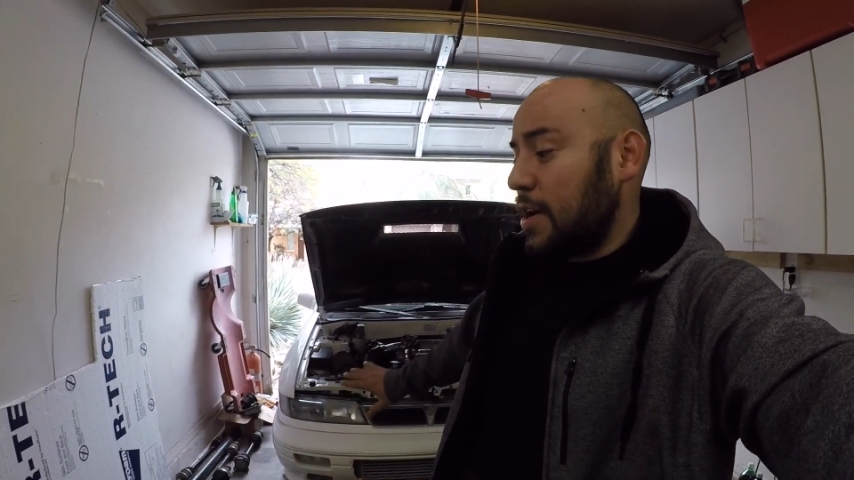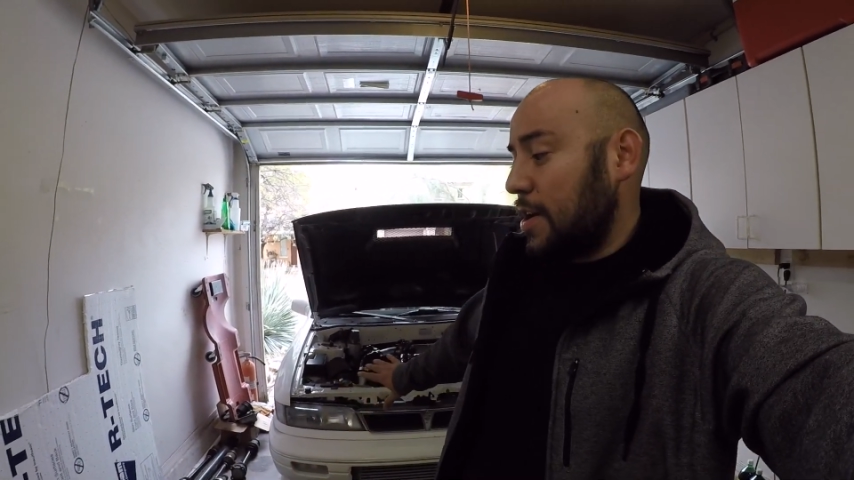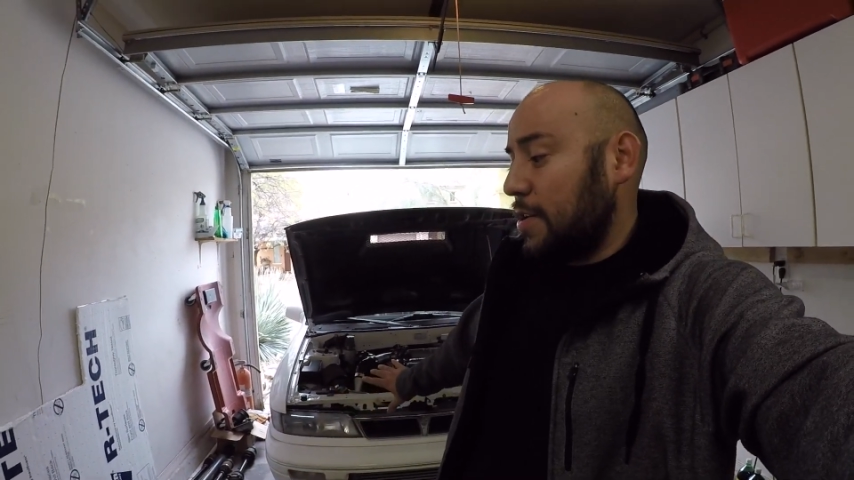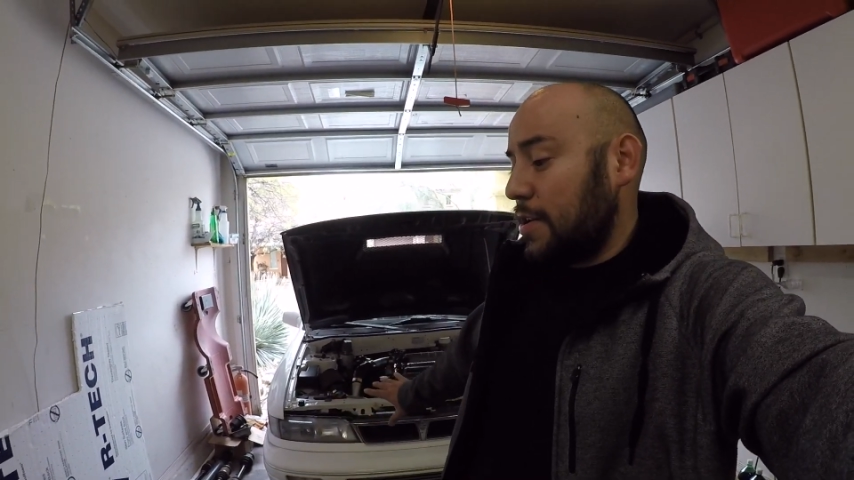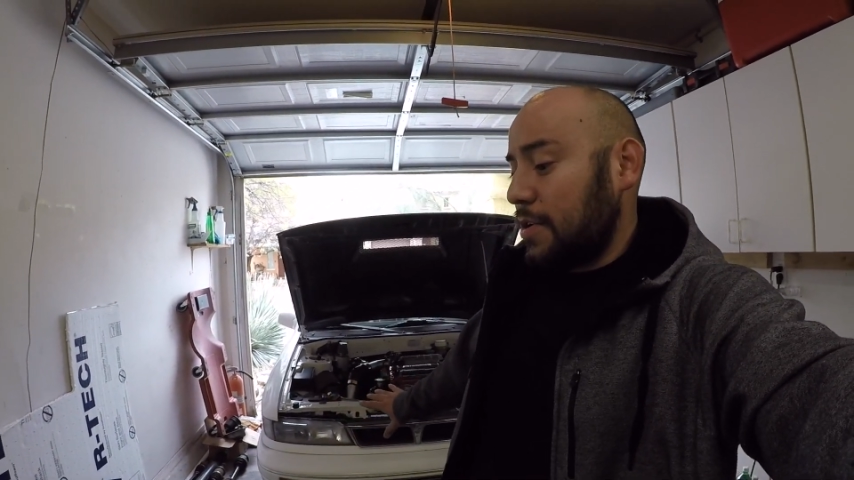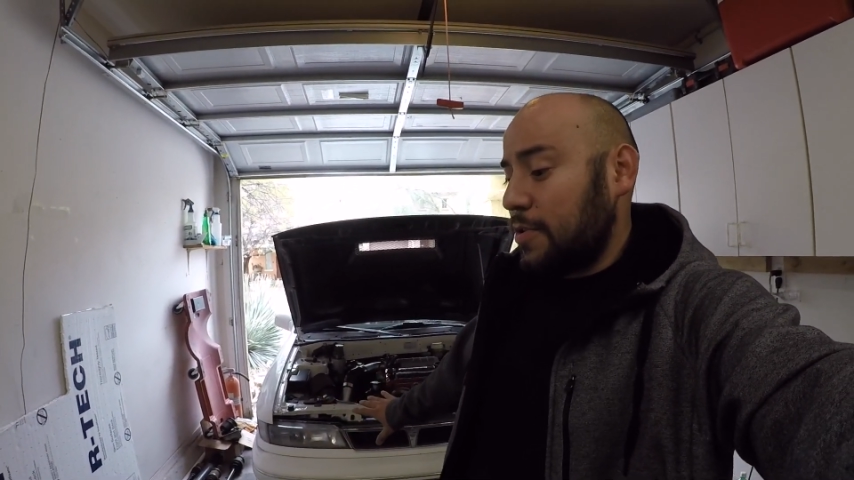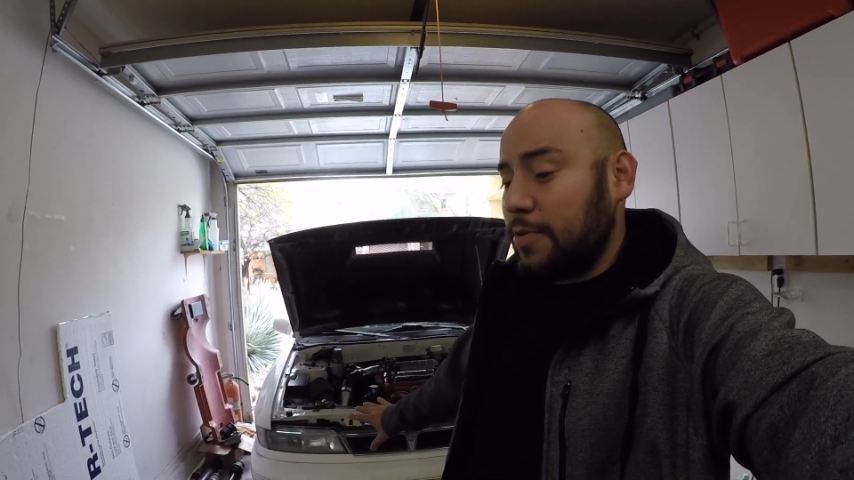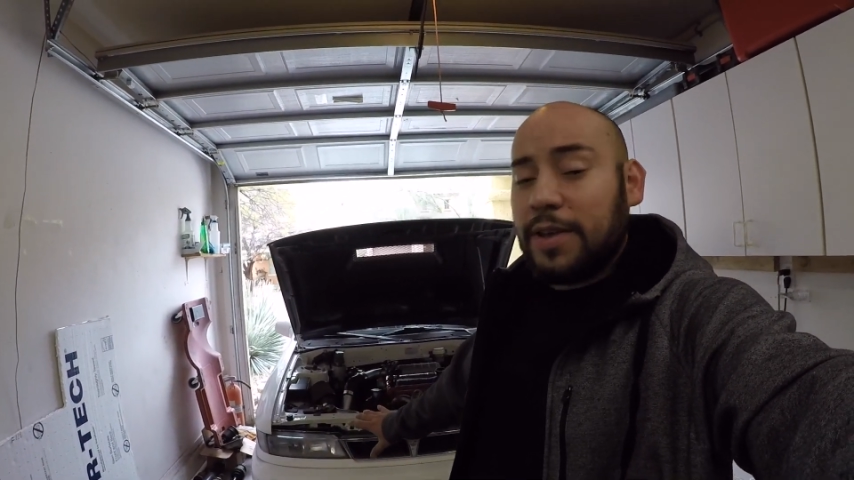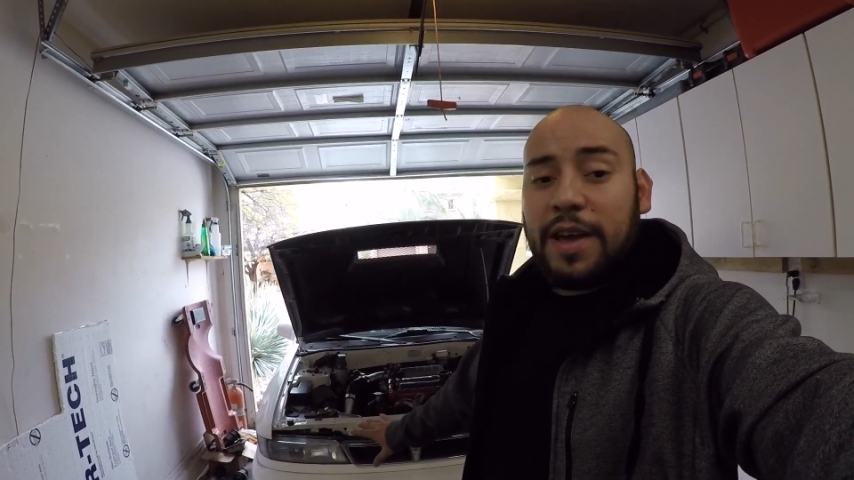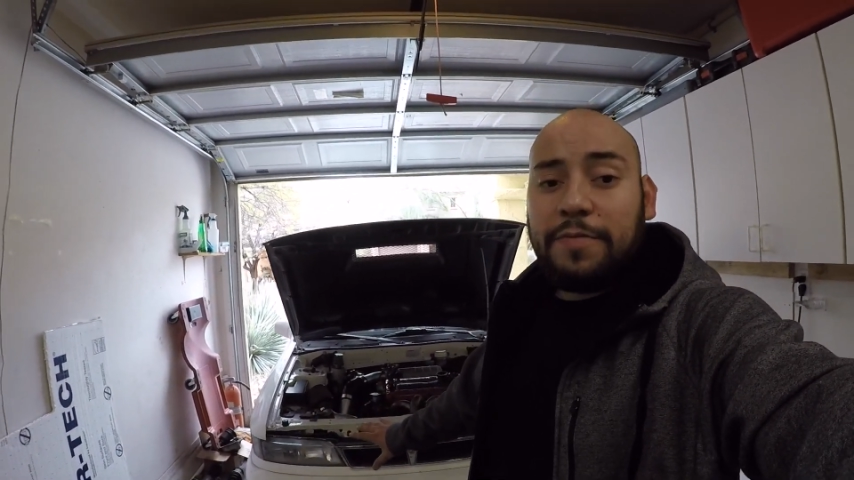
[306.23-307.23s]
I
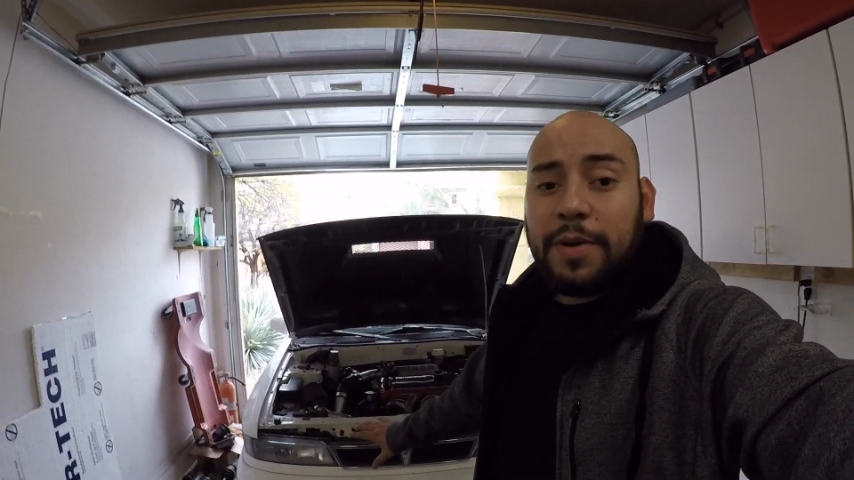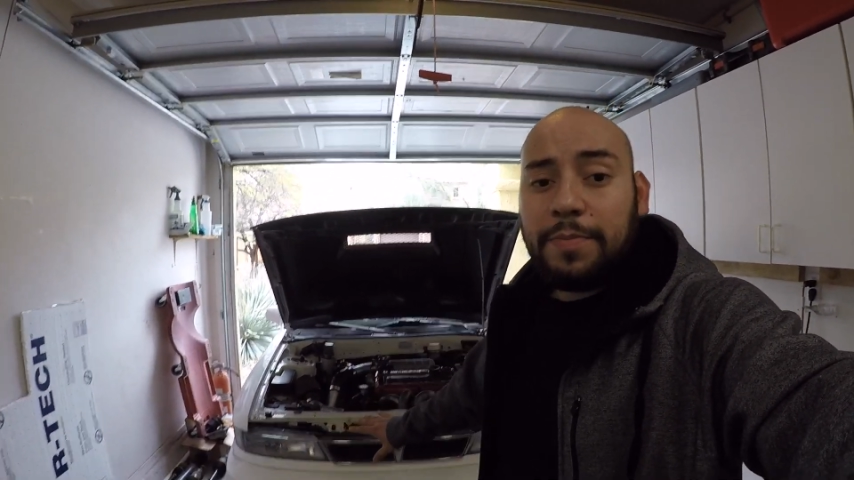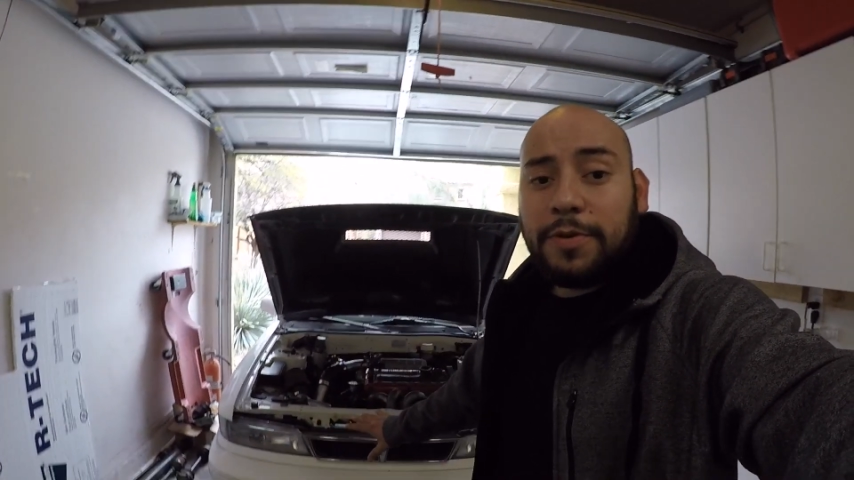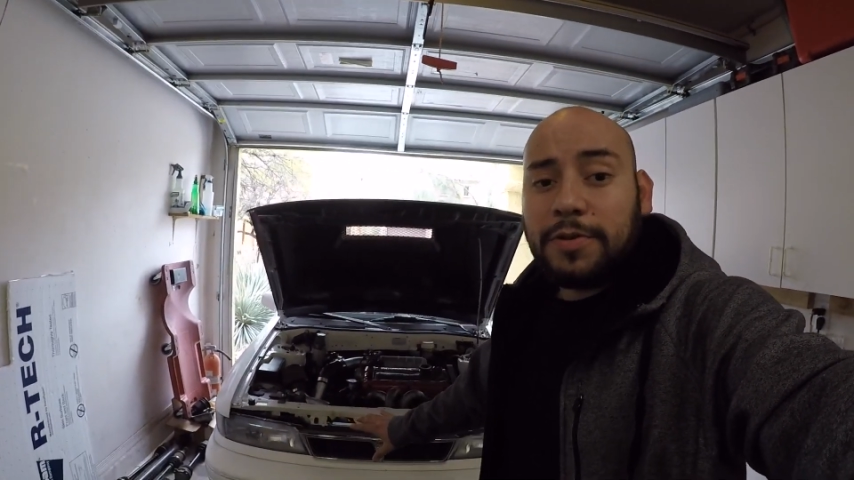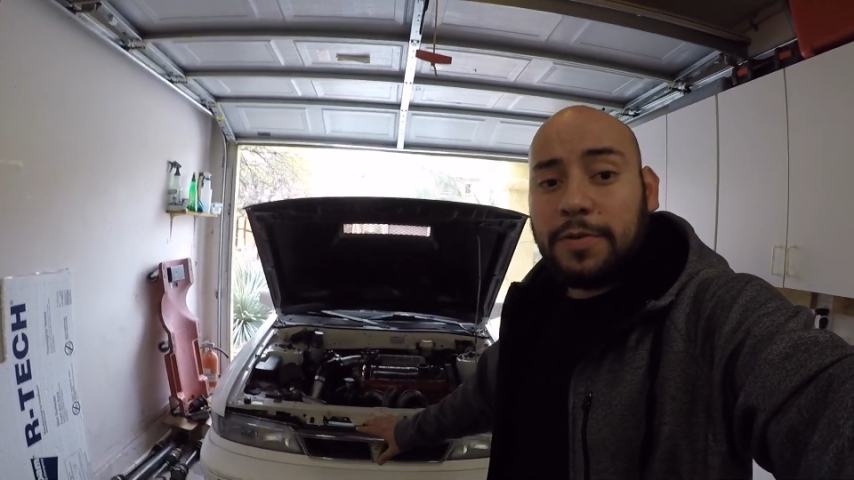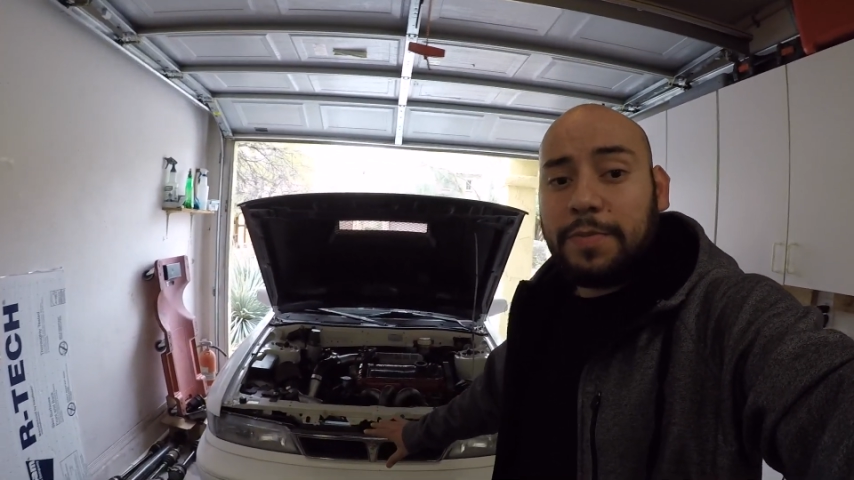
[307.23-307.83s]
currently have my personal